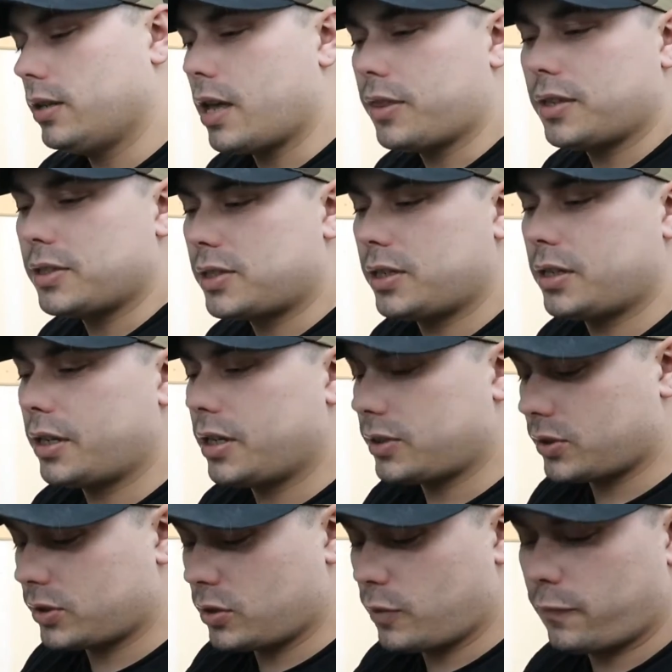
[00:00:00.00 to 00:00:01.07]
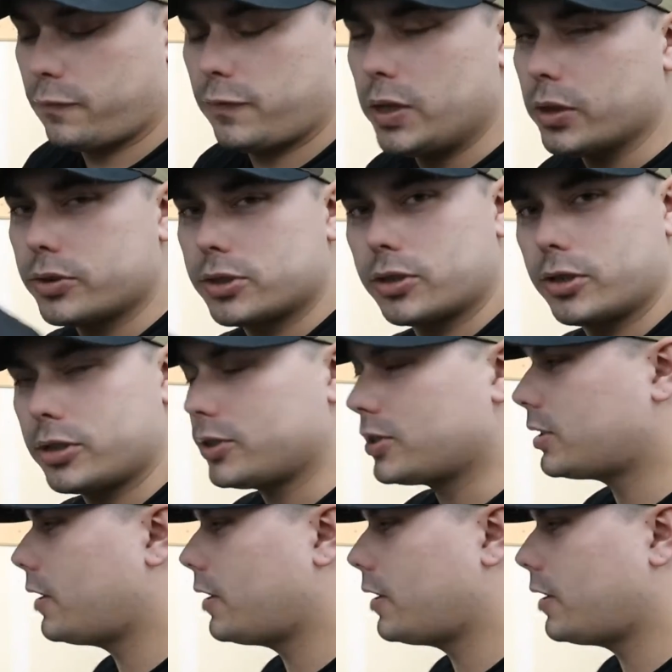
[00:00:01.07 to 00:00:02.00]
Nothing serious. There's no field surgeon